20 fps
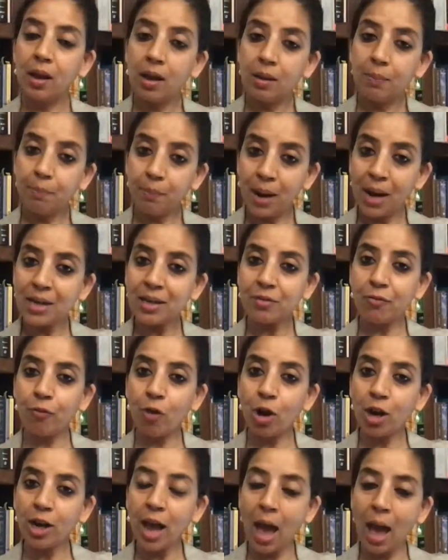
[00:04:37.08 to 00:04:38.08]
But
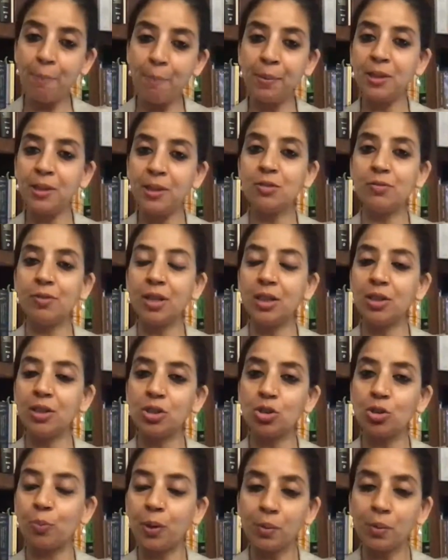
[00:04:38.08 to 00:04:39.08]
what happens when the
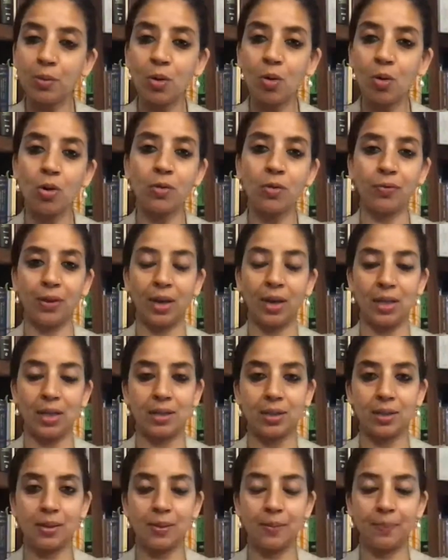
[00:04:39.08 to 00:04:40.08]
Supreme Court
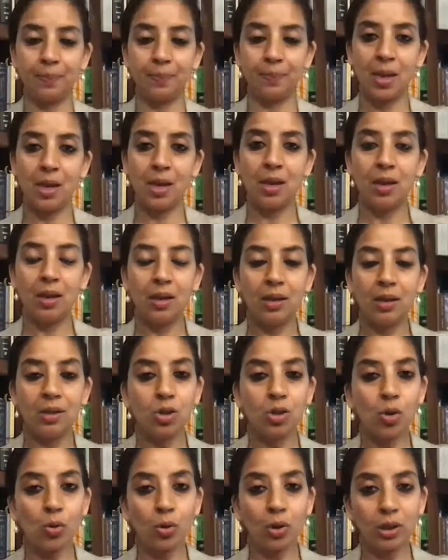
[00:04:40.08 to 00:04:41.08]
fails?
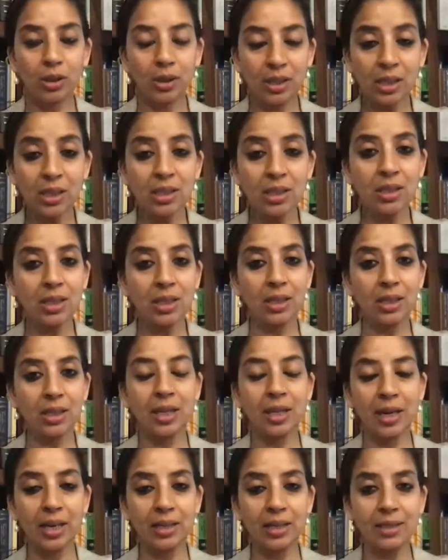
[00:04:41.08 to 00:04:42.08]
So this is
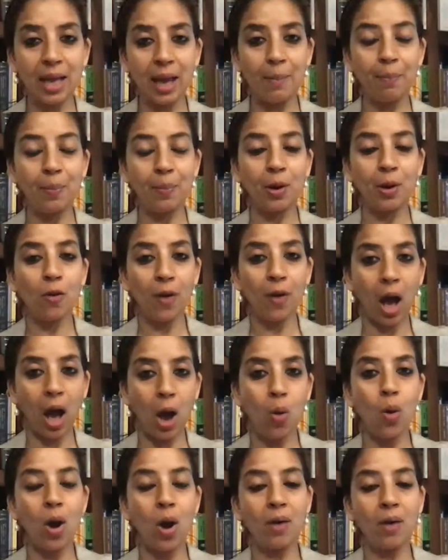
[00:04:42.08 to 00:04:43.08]
an example of
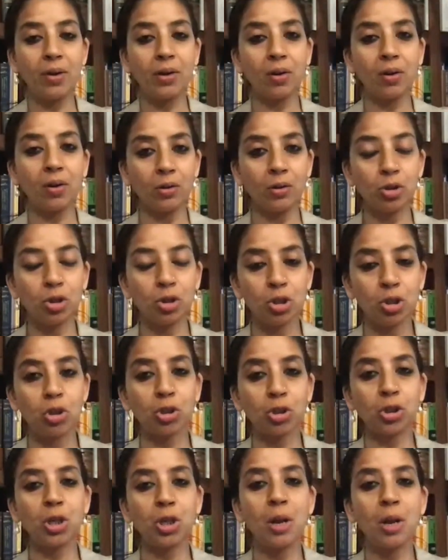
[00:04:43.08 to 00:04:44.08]
how our
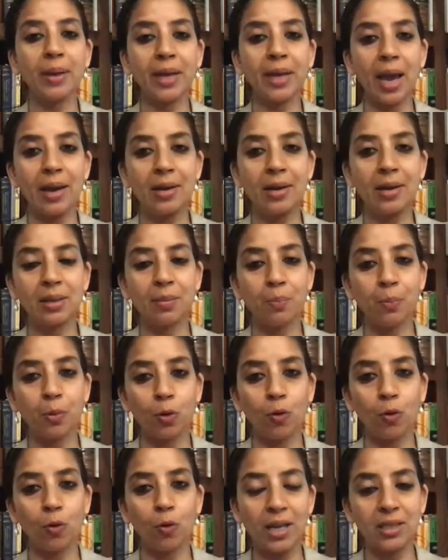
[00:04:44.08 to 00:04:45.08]
constitutional mechanism
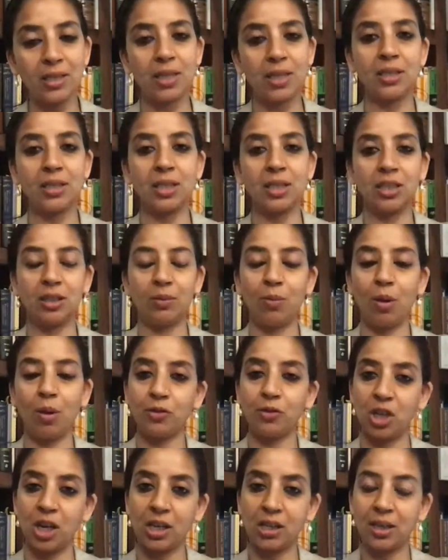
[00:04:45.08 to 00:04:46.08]
provides a system of
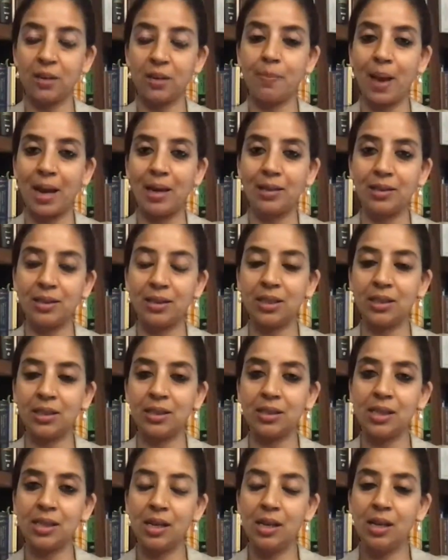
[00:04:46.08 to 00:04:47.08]
checks and
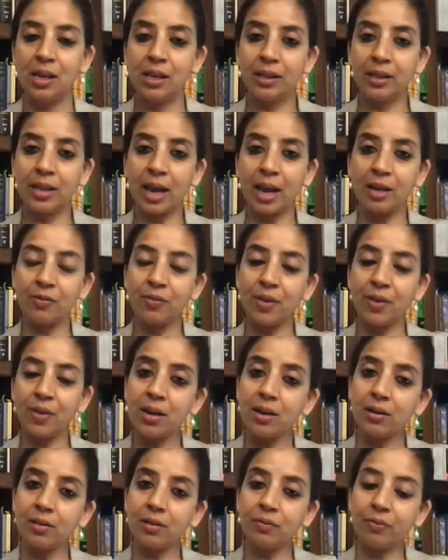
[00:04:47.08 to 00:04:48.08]
balances, that
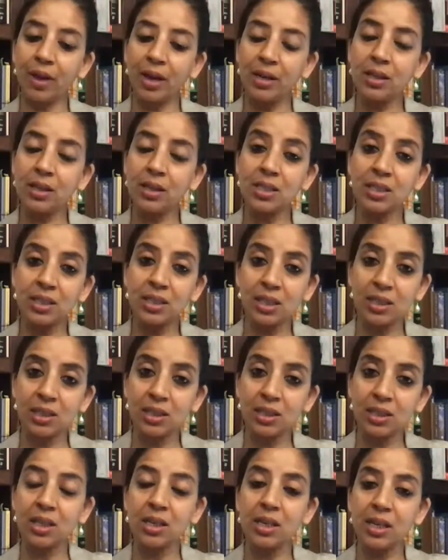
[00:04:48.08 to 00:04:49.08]
when the
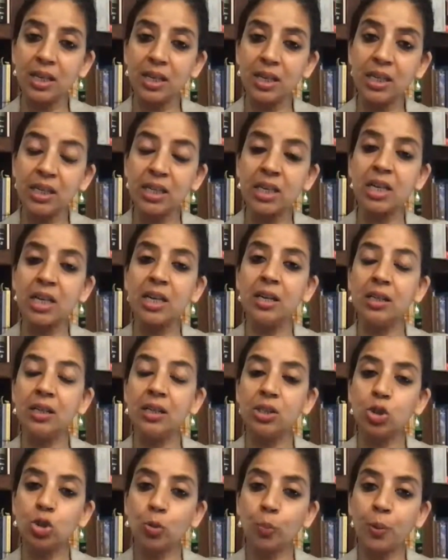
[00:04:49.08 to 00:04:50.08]
citizen needed
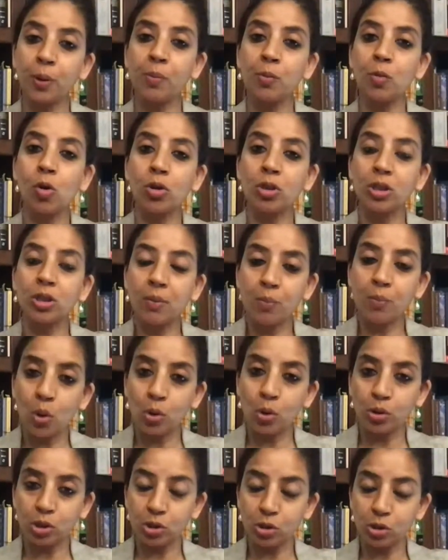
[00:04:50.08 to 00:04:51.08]
Supreme Court the
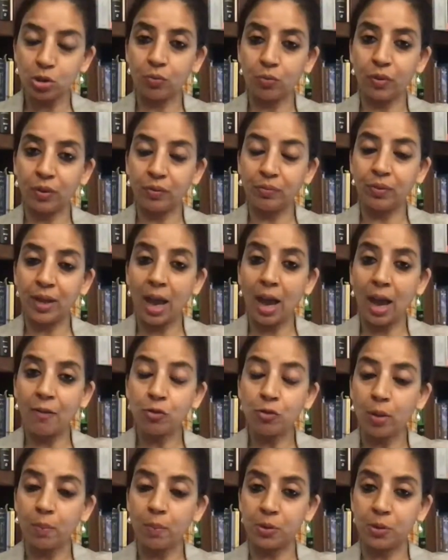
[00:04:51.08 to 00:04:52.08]
most, we have
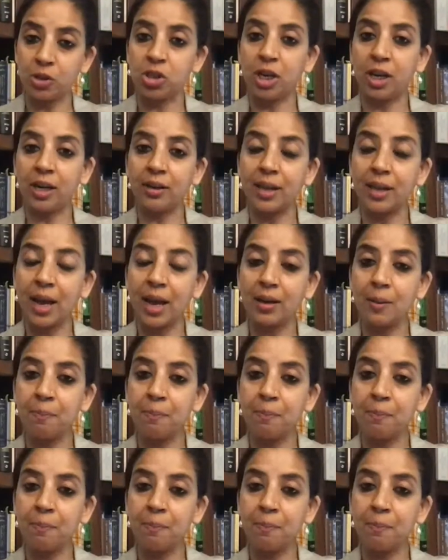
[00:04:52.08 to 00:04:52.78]
to appreciate that